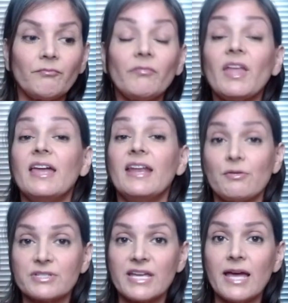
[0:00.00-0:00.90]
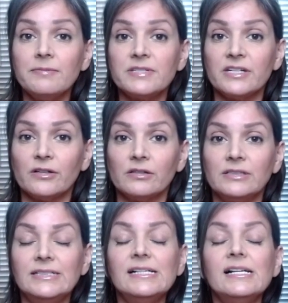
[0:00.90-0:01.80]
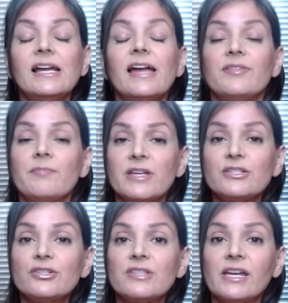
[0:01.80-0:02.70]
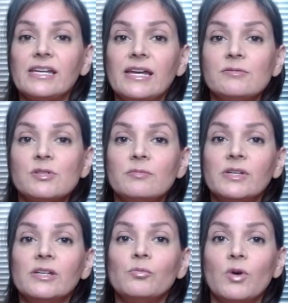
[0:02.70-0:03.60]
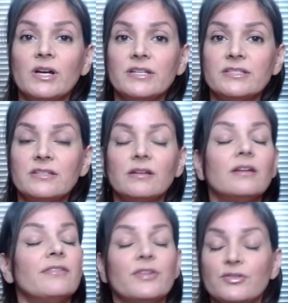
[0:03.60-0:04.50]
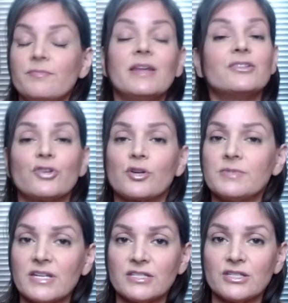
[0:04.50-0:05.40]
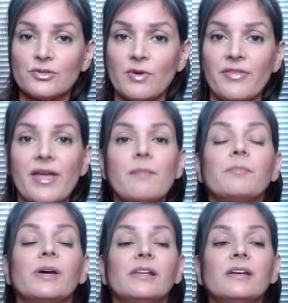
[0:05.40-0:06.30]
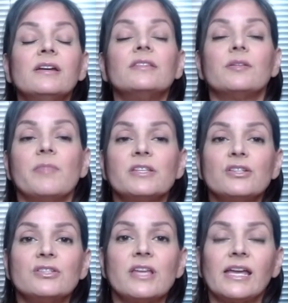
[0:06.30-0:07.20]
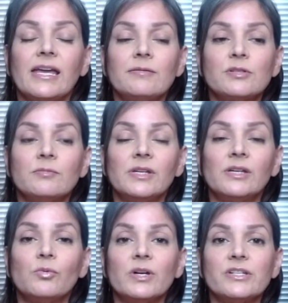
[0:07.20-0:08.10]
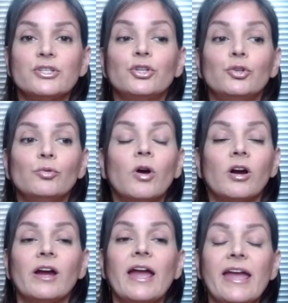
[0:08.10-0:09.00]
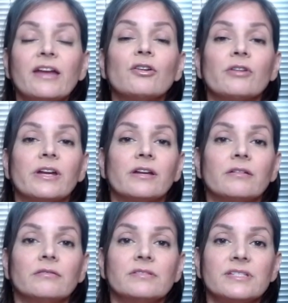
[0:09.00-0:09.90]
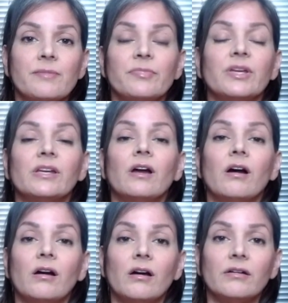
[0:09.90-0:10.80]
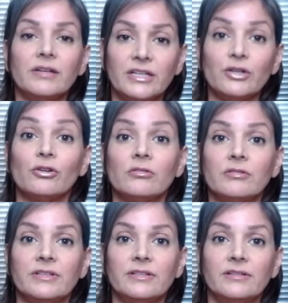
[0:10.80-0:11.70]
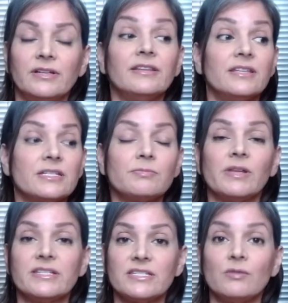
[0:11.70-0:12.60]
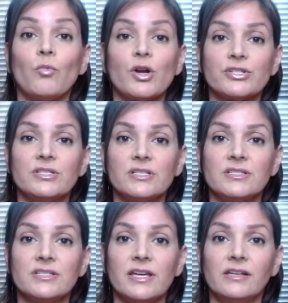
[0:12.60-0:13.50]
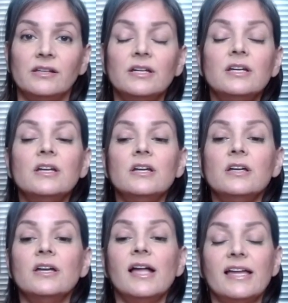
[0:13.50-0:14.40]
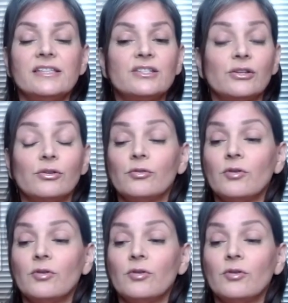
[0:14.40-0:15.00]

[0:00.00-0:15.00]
And I was kept here. And the message that came to me was, and there's many circumstances around that, but the message that came to me was, you are anchoring something here in this place in Washington State. And so